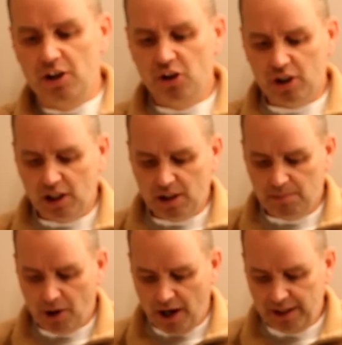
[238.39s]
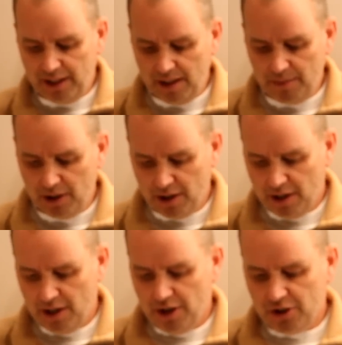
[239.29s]
You can combine them,
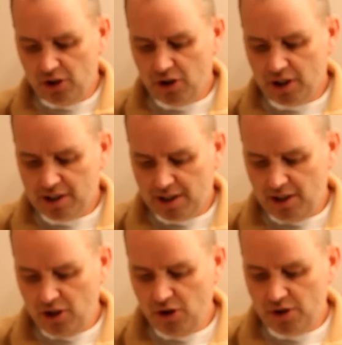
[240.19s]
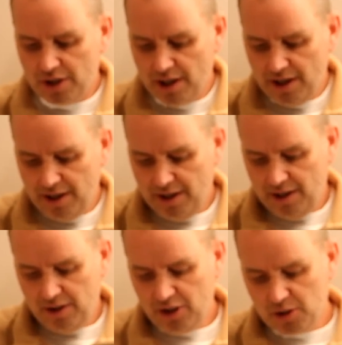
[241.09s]
so you can use
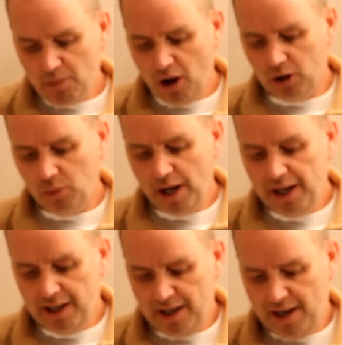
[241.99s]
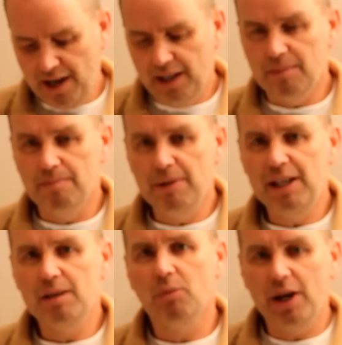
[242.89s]
the smaller weight and a
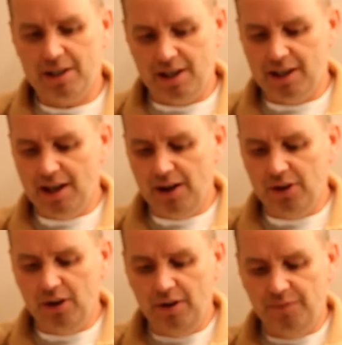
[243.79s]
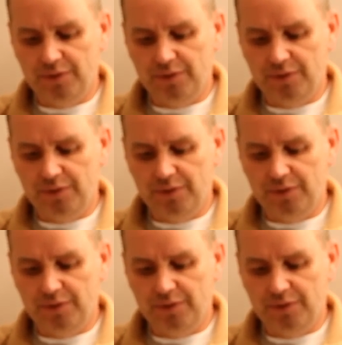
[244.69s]
medium weight together